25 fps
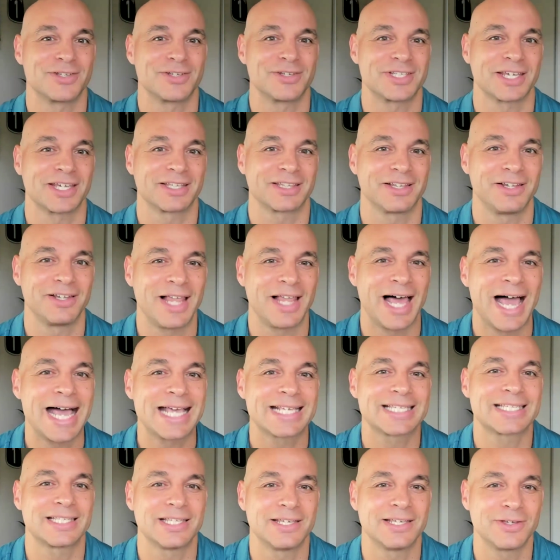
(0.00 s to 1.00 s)
So it's like the
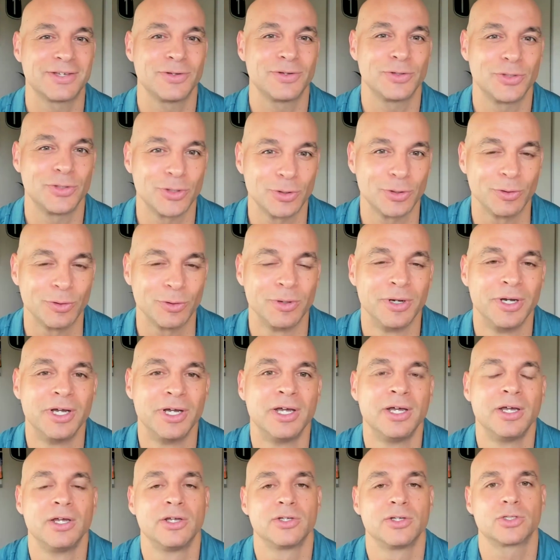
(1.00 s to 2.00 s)
last thing you do.
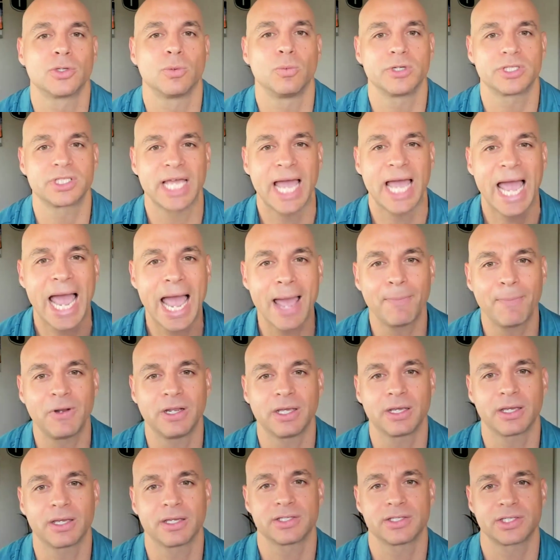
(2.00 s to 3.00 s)
So what's
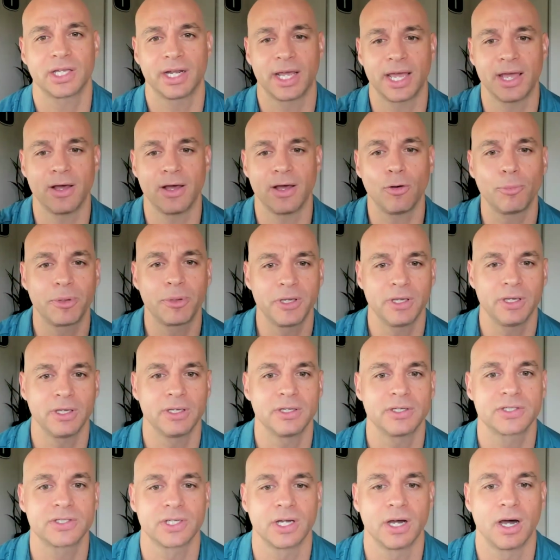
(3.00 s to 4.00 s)
happening is that
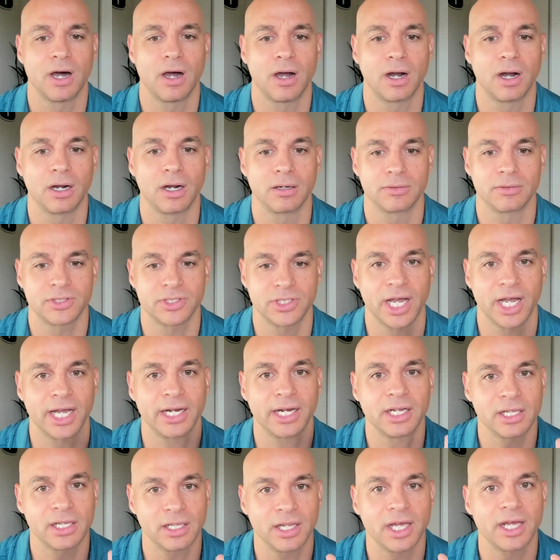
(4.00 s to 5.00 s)
LPs are
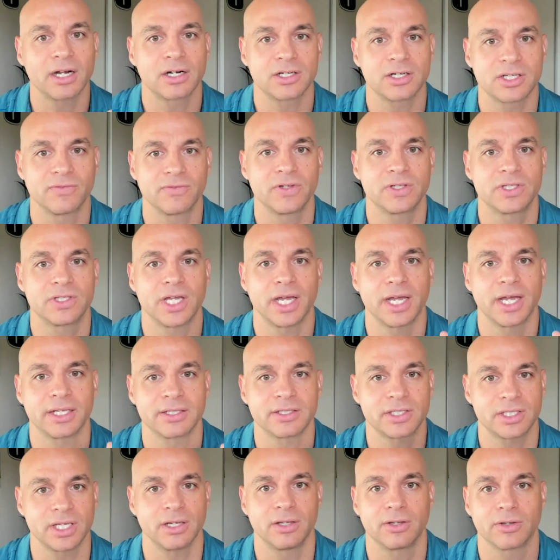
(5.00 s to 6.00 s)
signing letters of
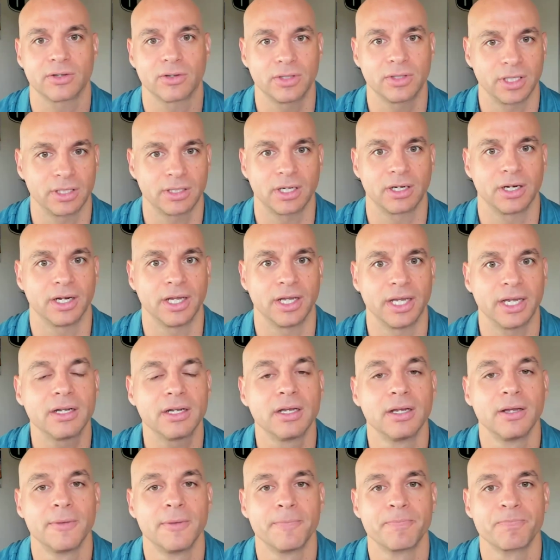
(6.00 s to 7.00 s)
intent telling you that they're
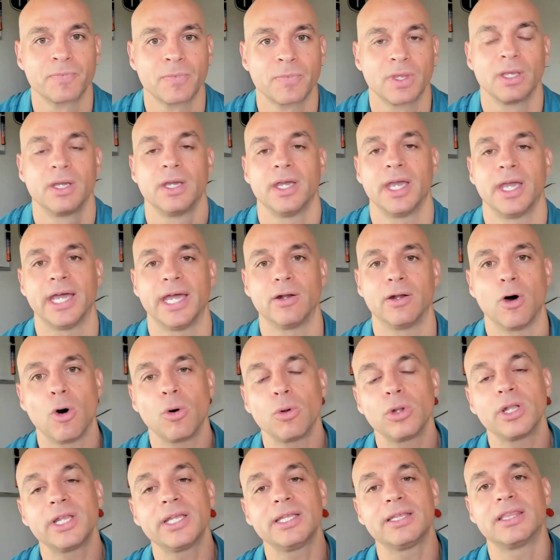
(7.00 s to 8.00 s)
in, and
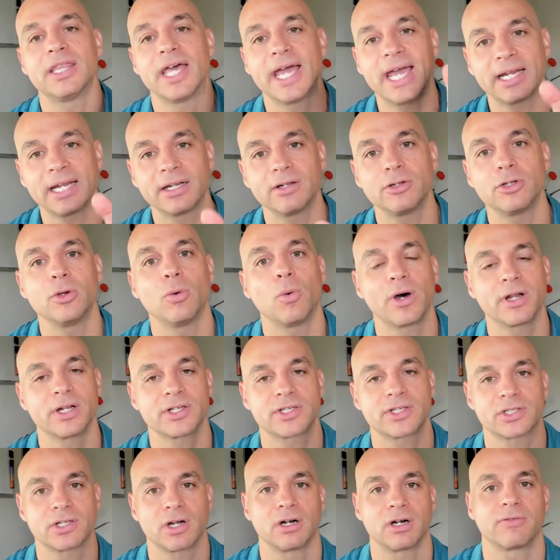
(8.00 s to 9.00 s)
only then do you
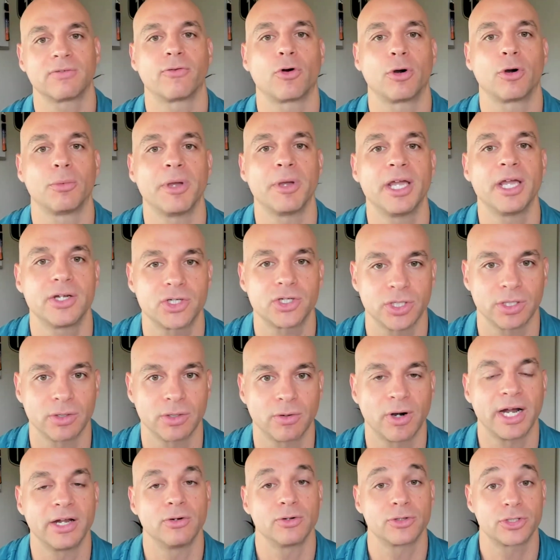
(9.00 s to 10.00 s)
want to start formation,
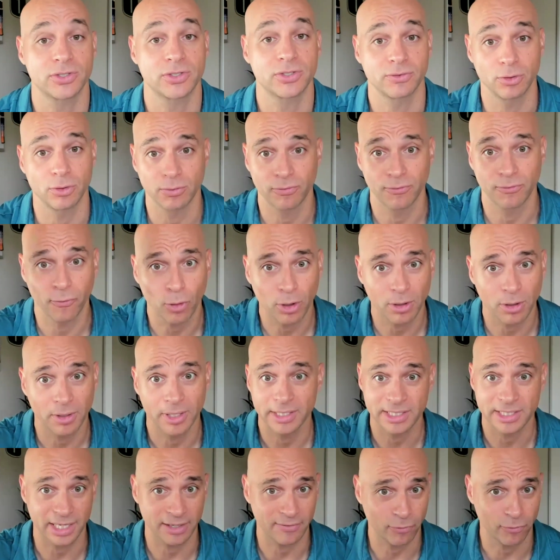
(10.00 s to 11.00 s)
right?
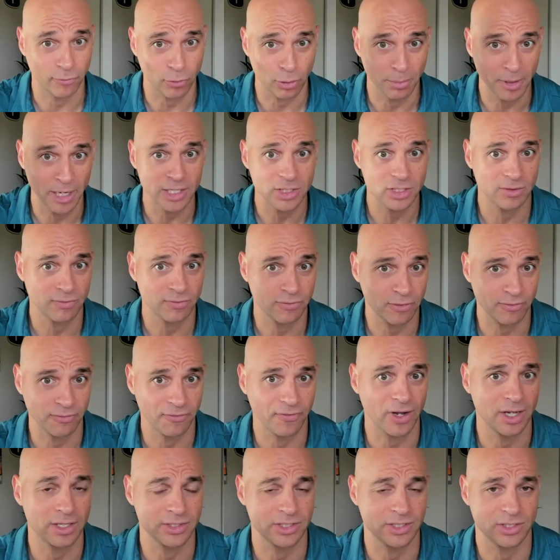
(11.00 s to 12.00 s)
It's like formation for
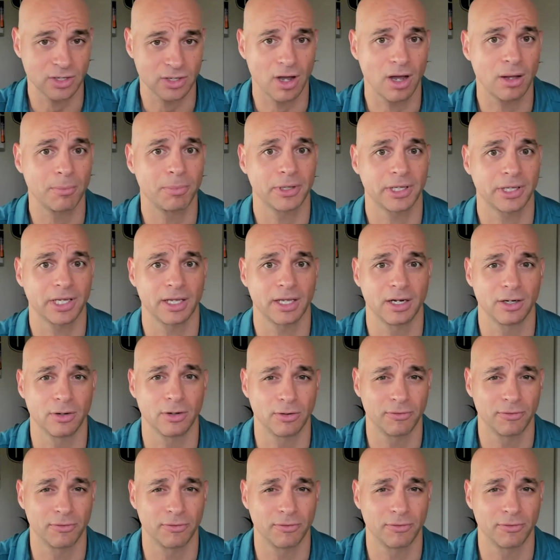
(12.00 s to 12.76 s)
funds. It's complicated.